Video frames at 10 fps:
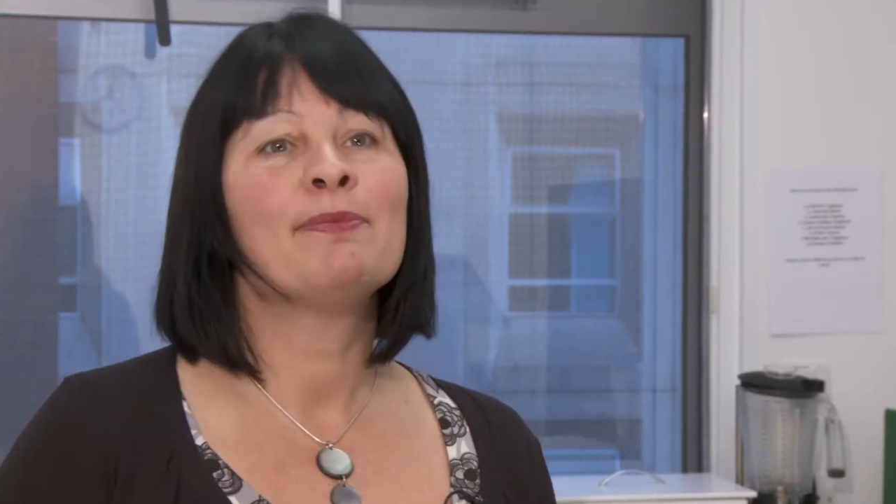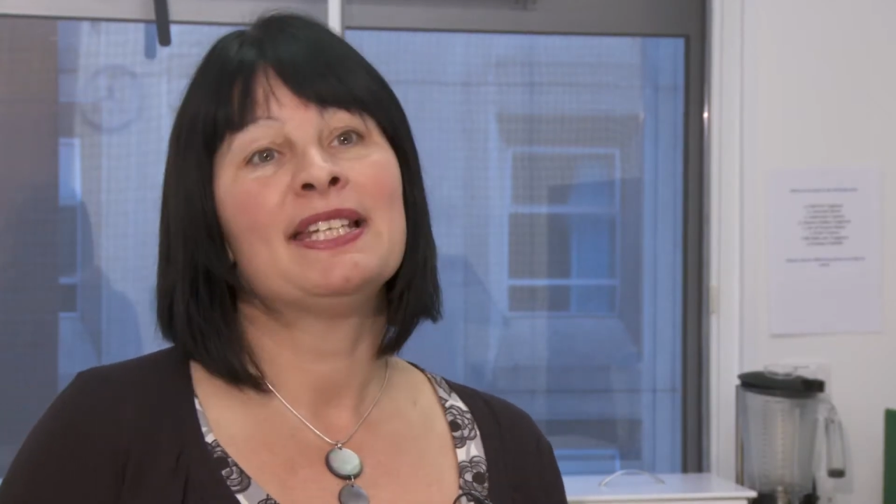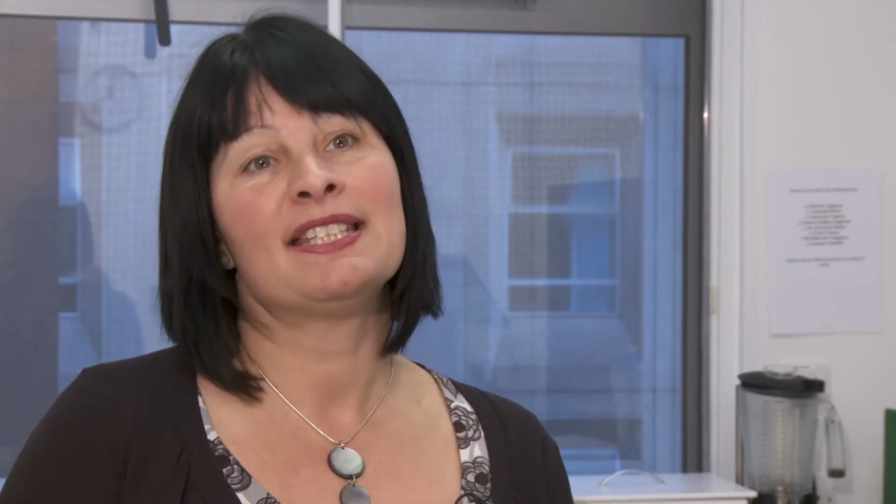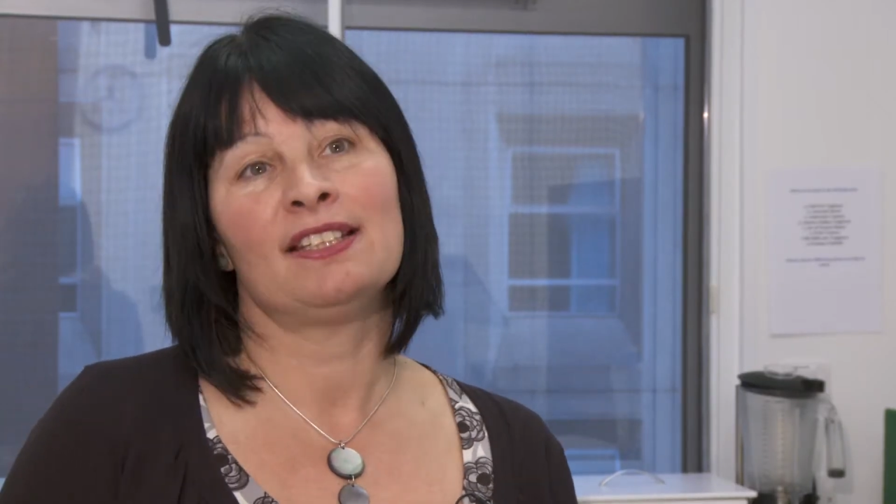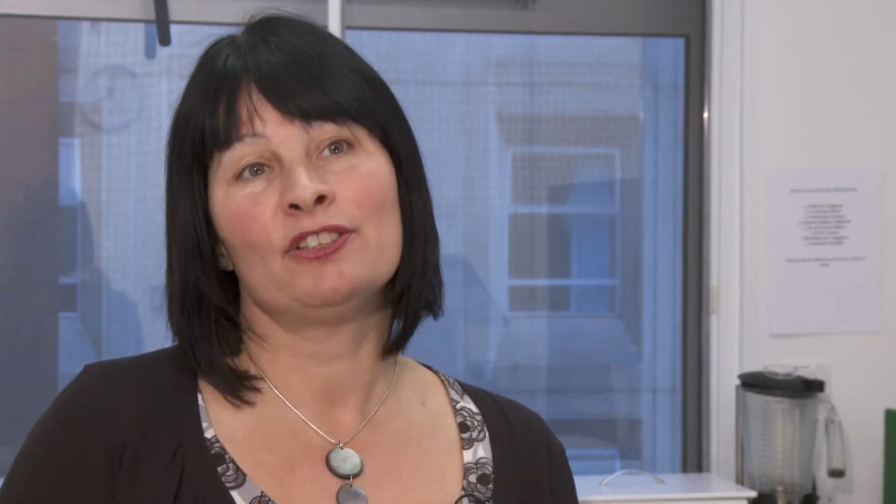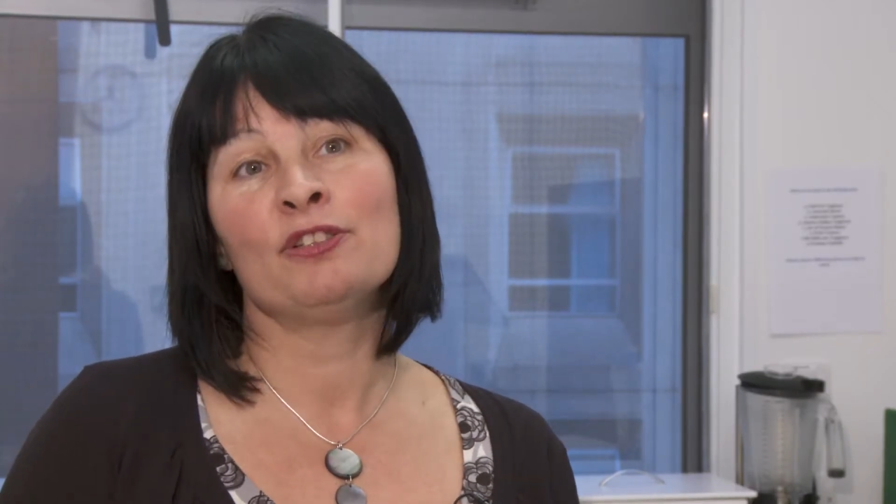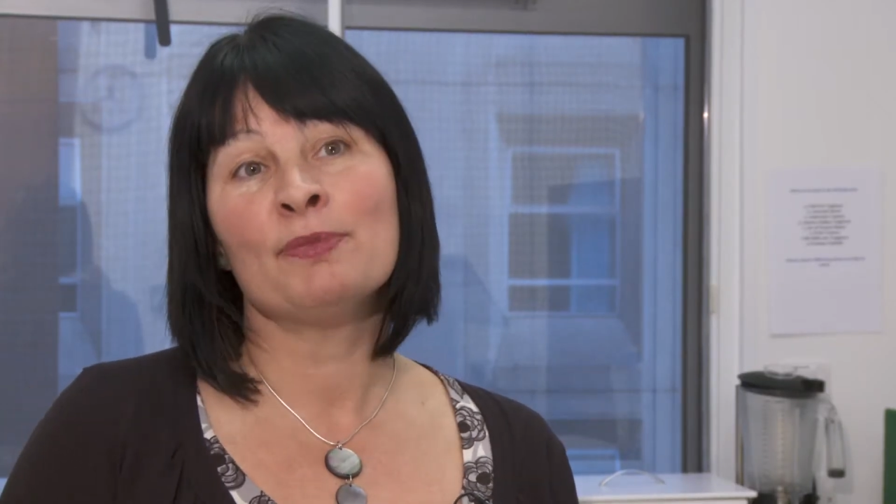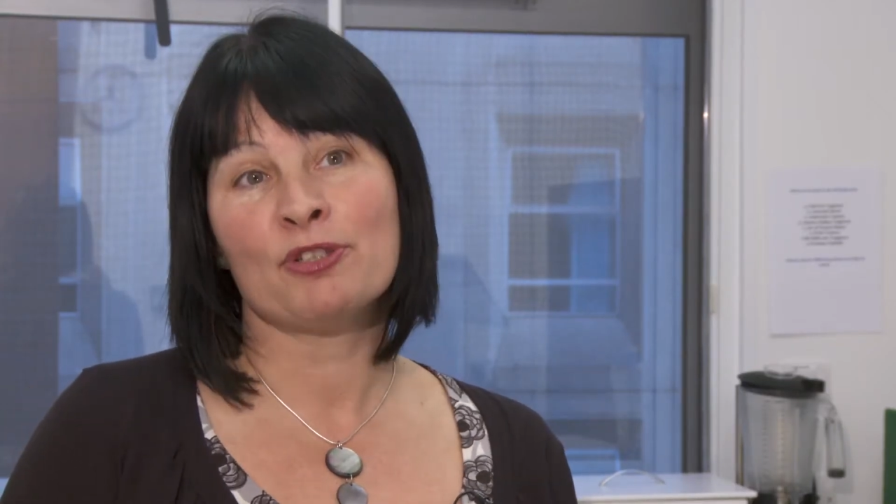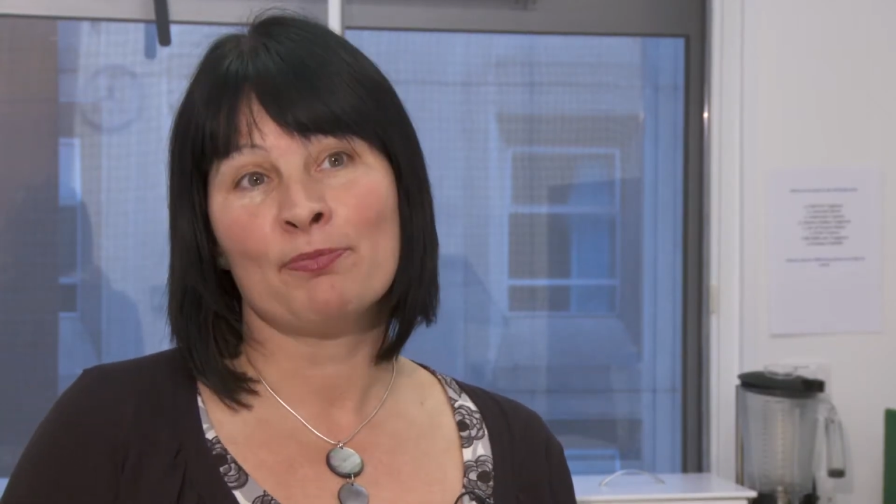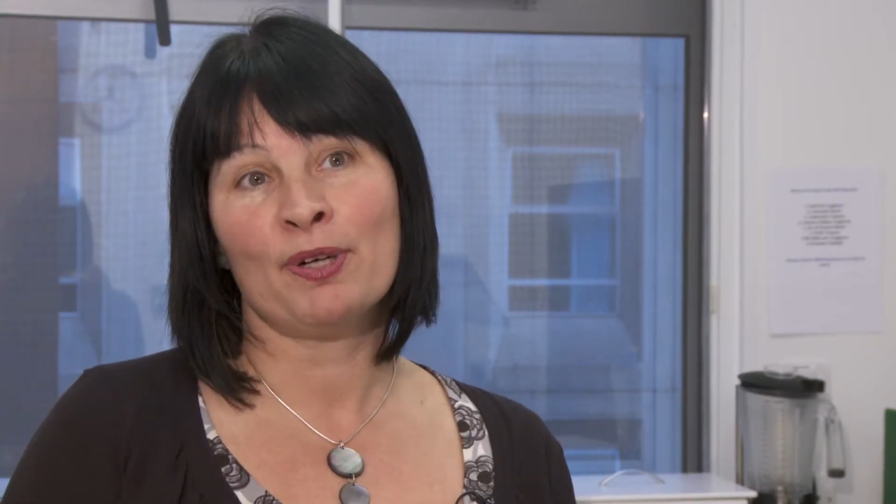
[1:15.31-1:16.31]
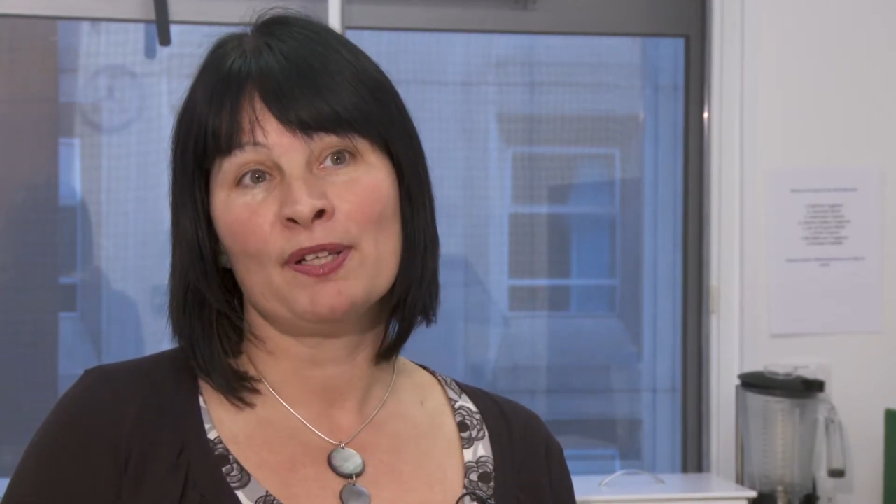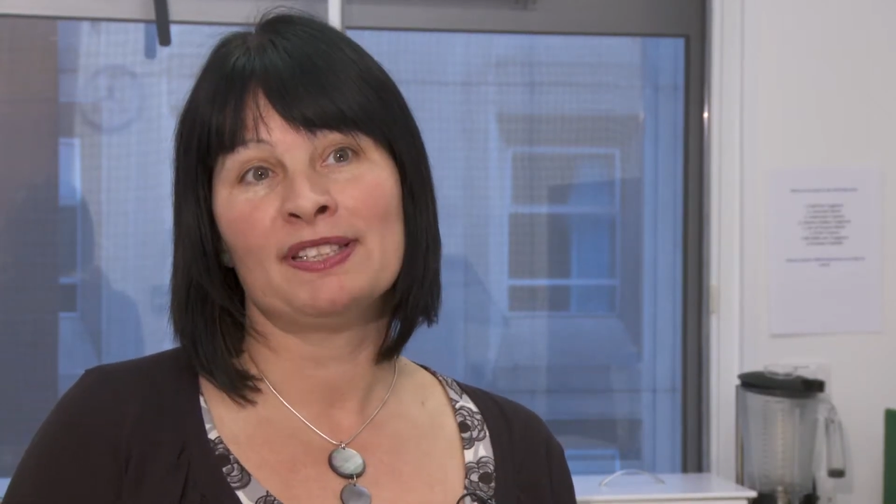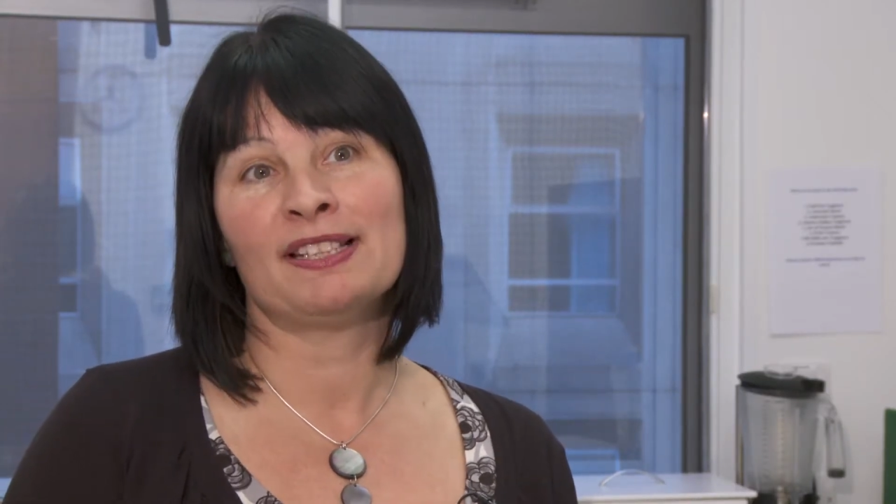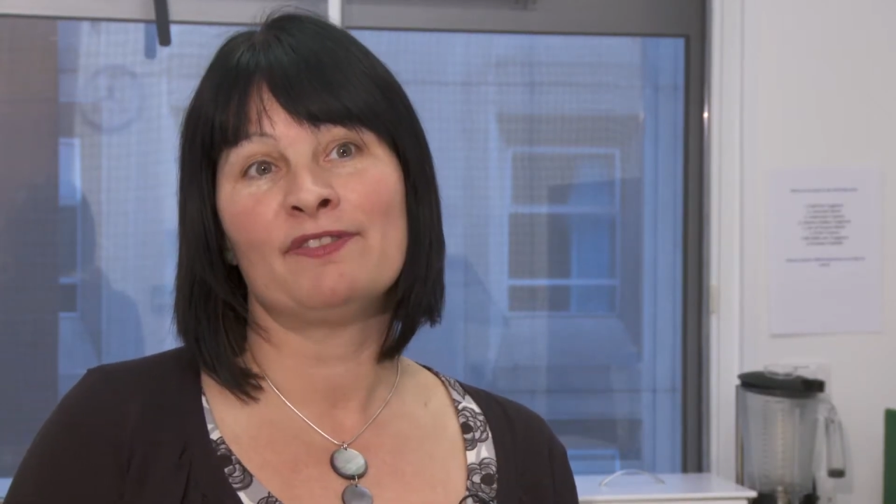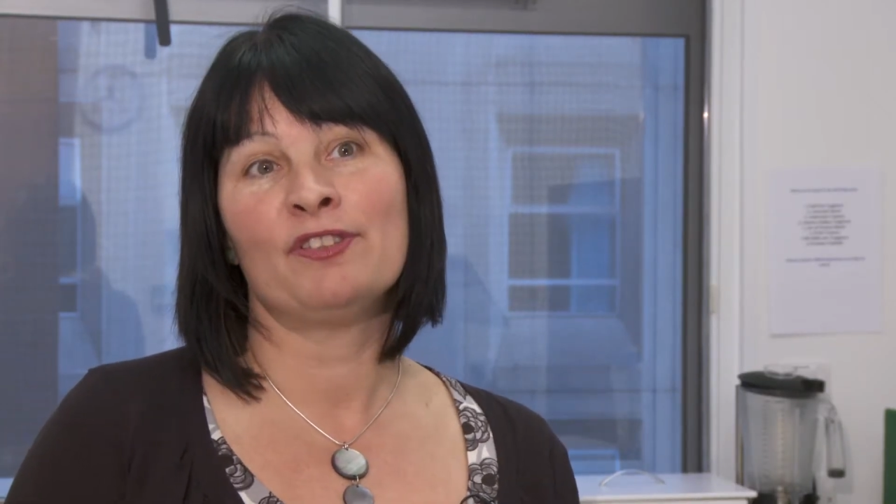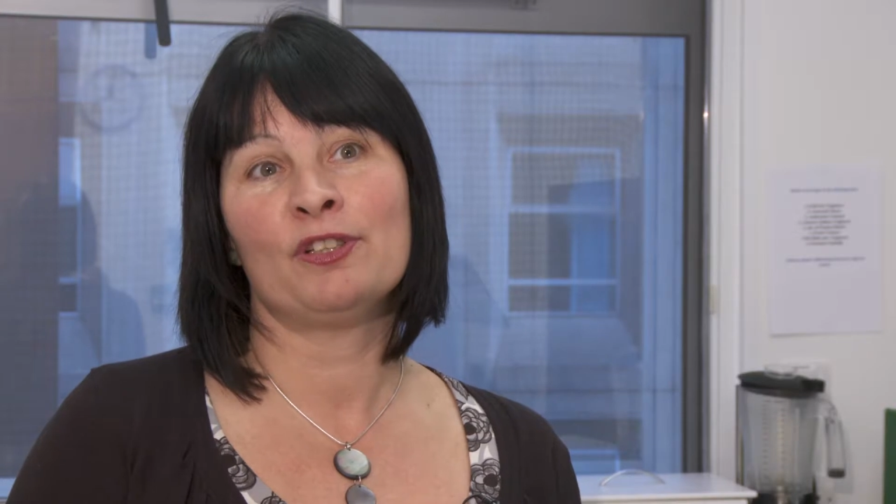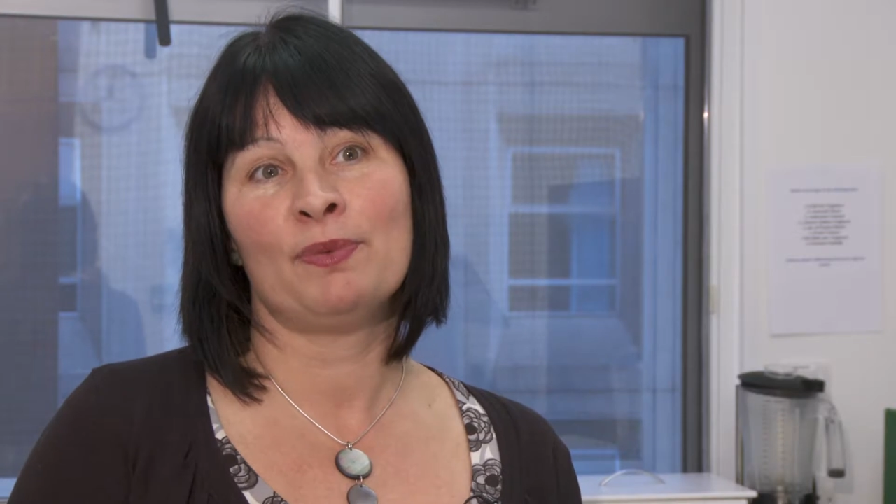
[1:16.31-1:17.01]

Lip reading: eating too much processed food,